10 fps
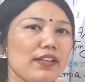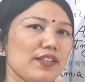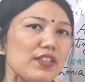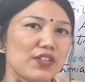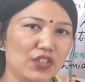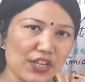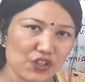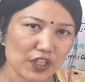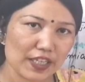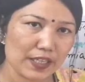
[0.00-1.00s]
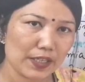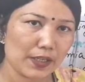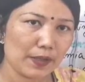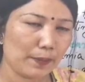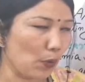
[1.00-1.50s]
venous distension.
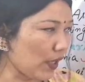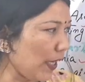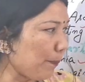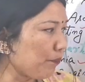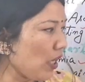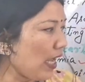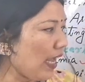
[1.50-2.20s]
Okay,